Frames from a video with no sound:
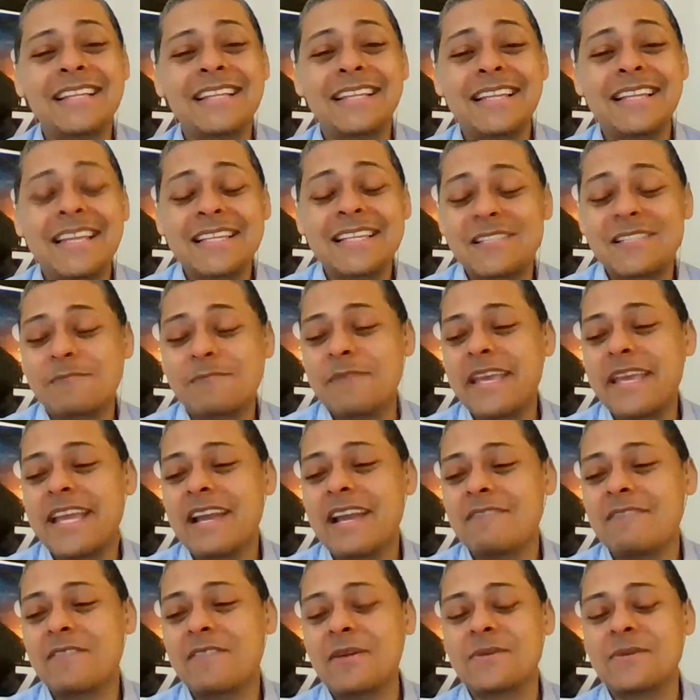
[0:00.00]
and yeah,
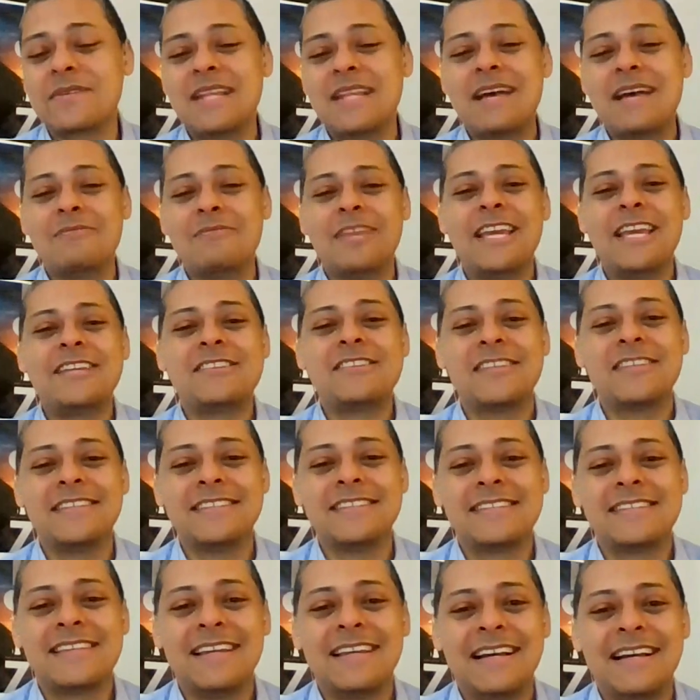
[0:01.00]
speaking of those
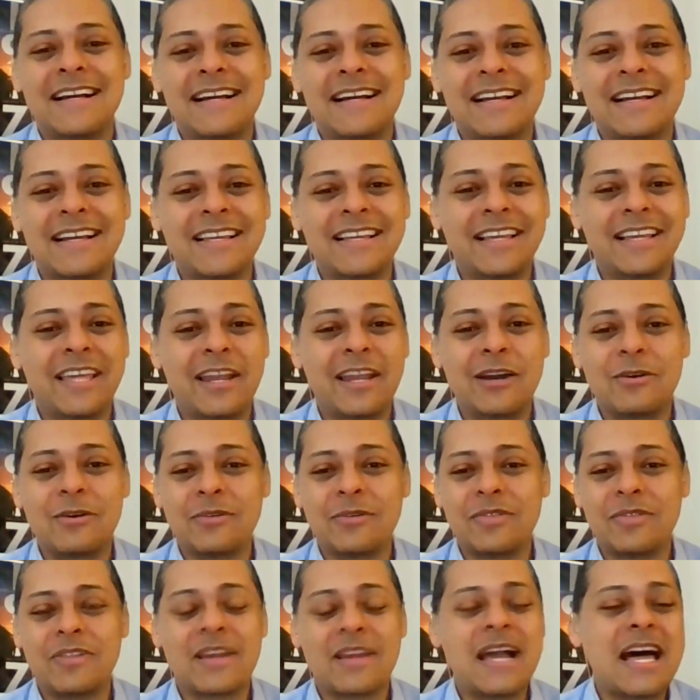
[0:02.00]
nominations, uh, you
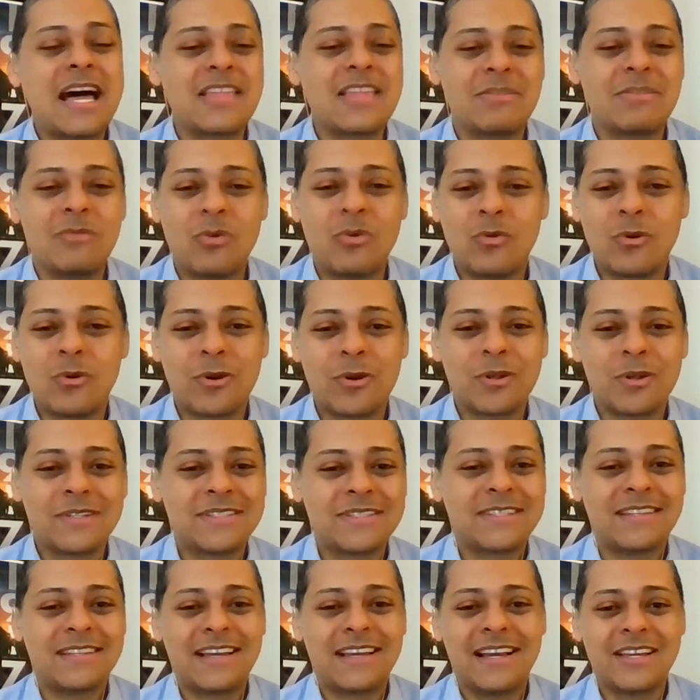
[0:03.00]
know the Gotham
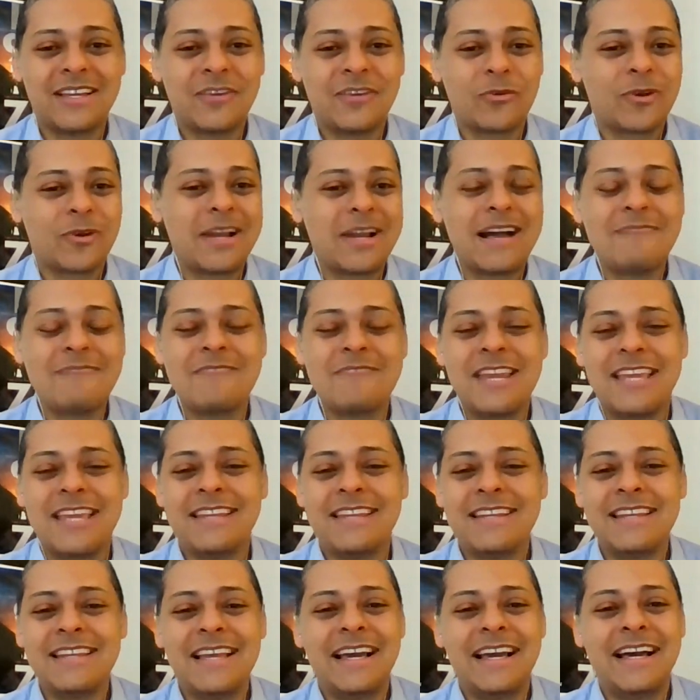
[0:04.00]
Award, uh, you were
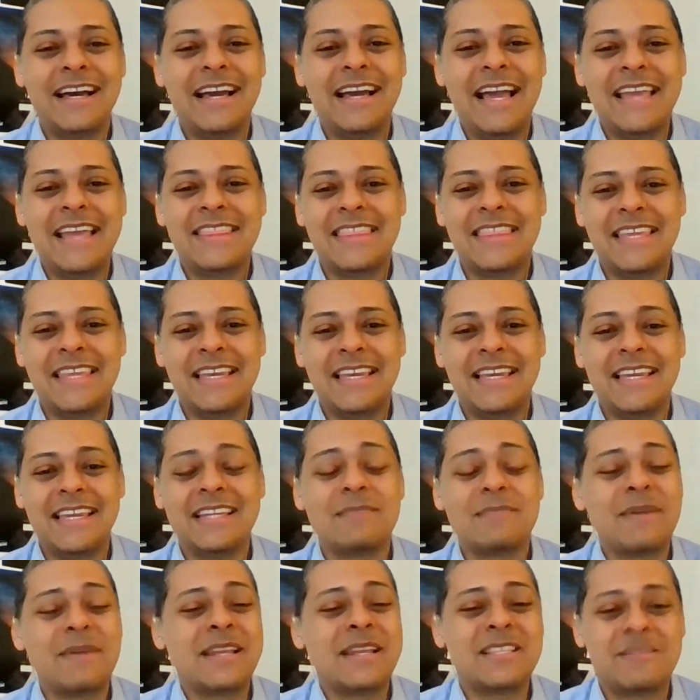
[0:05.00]
nominated uh, at the
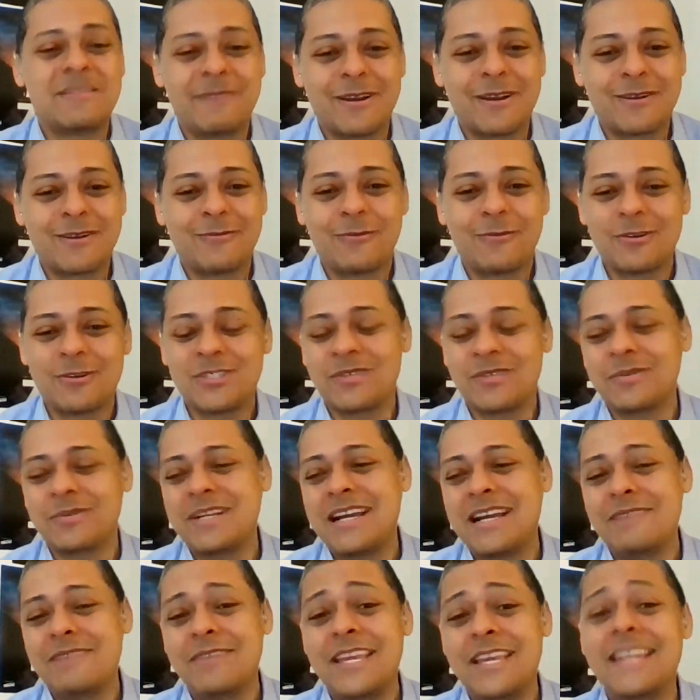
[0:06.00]
Independent Spirit Awards, you were
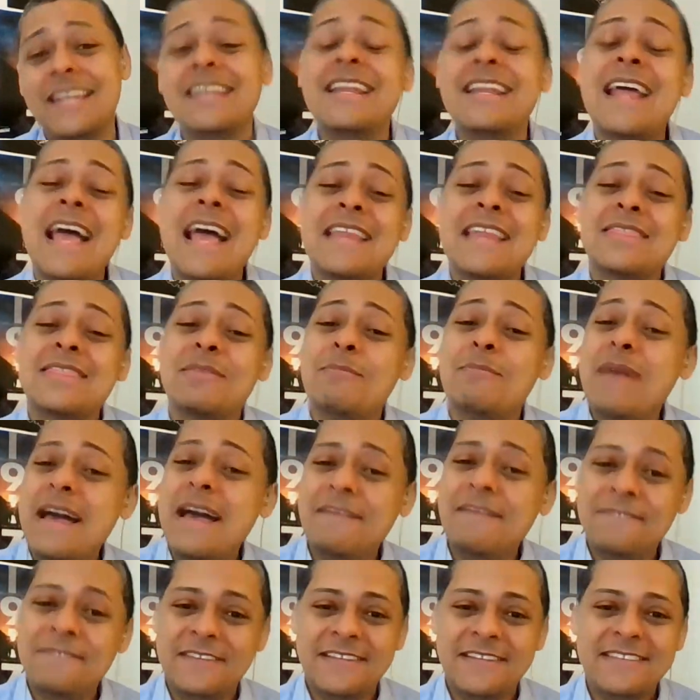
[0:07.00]
nominated at the
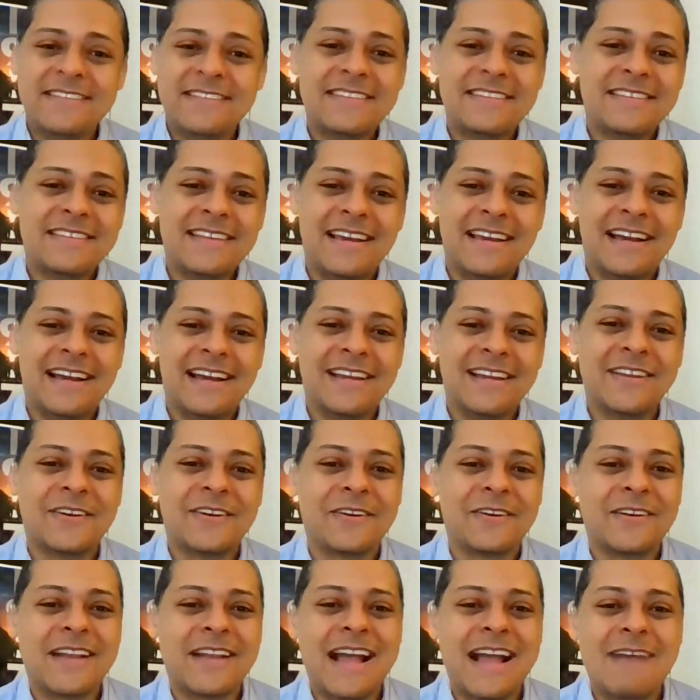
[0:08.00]
BAFTAs, uh,
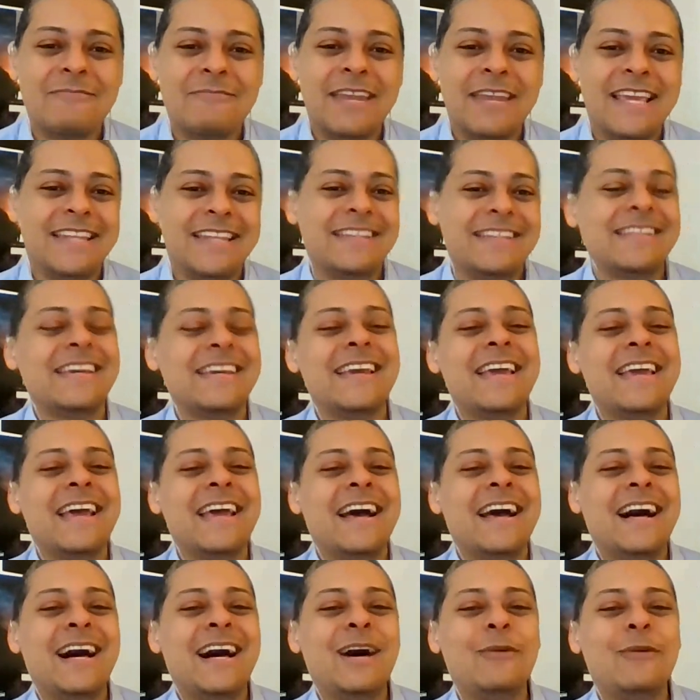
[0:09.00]
you're nominated.
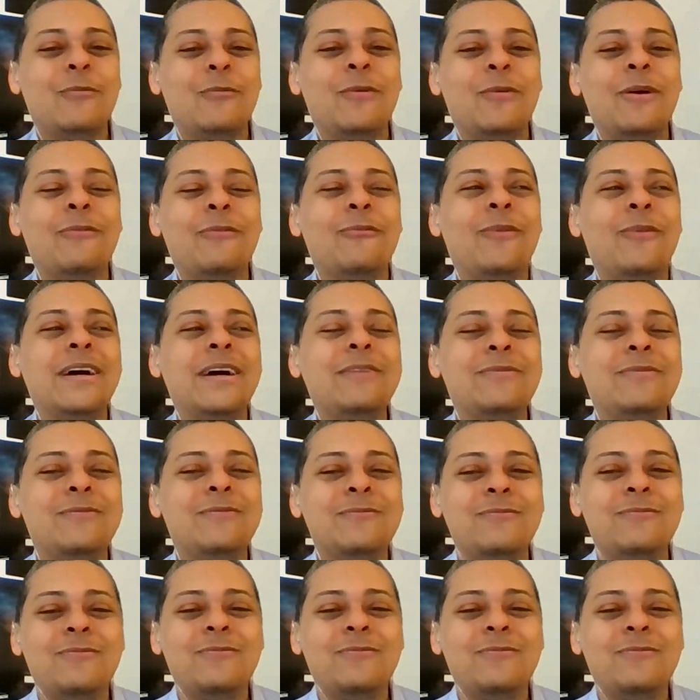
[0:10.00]
Uh, what what